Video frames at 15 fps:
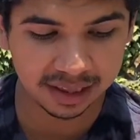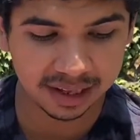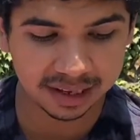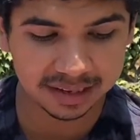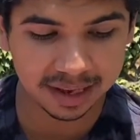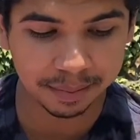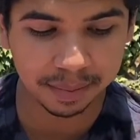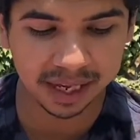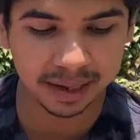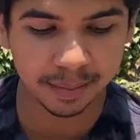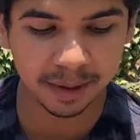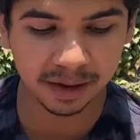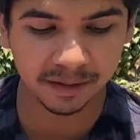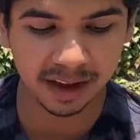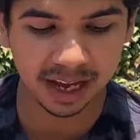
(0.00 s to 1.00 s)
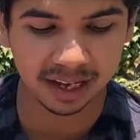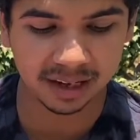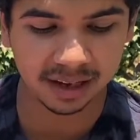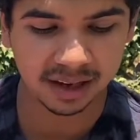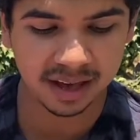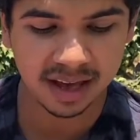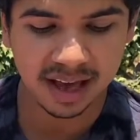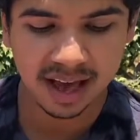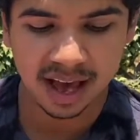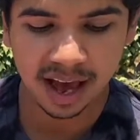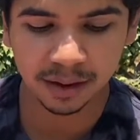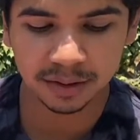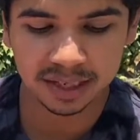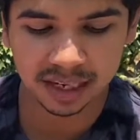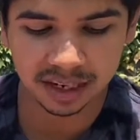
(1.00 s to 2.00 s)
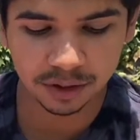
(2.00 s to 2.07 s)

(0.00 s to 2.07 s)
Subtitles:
this and becoming vain. I was a little